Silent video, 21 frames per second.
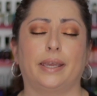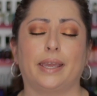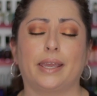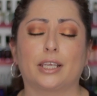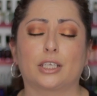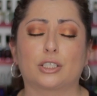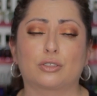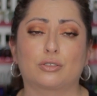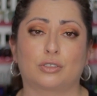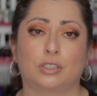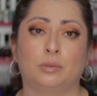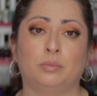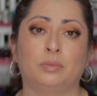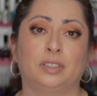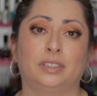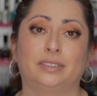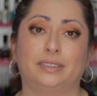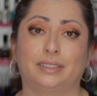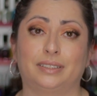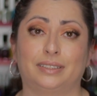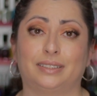
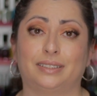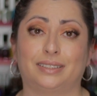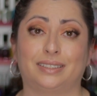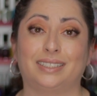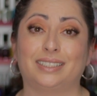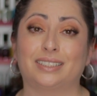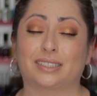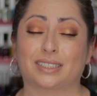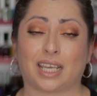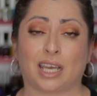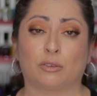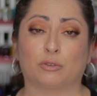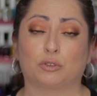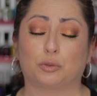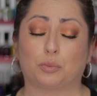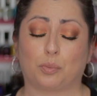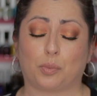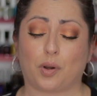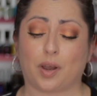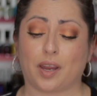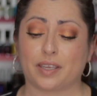extremely discount
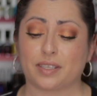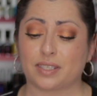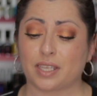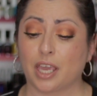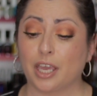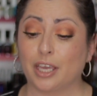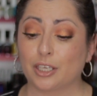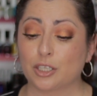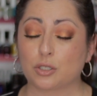price.